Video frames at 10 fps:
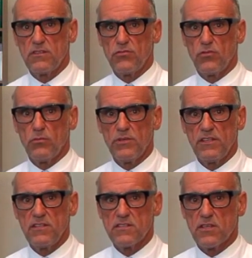a
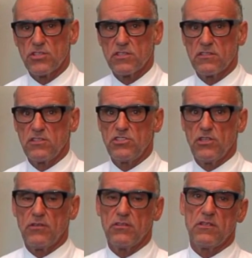deformity such as a
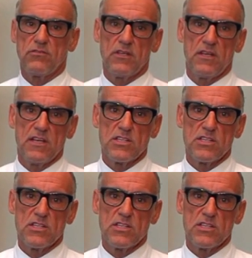degenerative